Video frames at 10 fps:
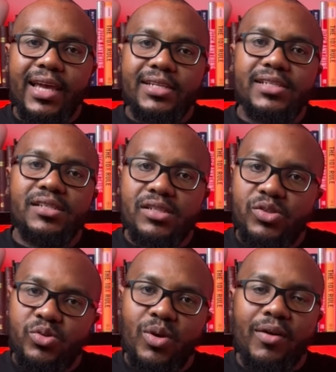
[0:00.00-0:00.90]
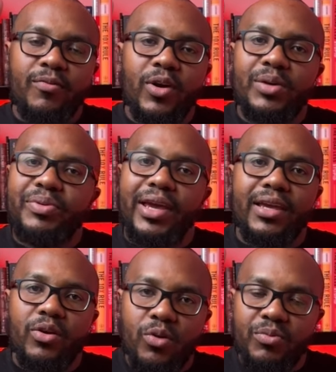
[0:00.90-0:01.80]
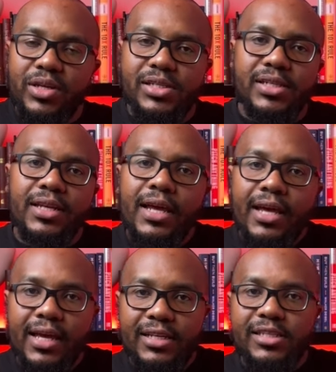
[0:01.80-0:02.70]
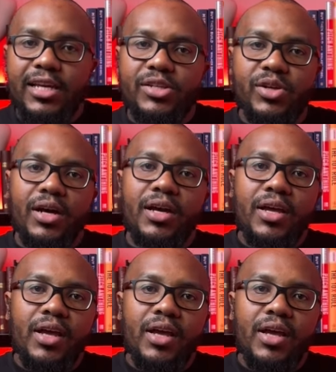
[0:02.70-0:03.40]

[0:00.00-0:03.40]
agents to avoid paying a commission, etc.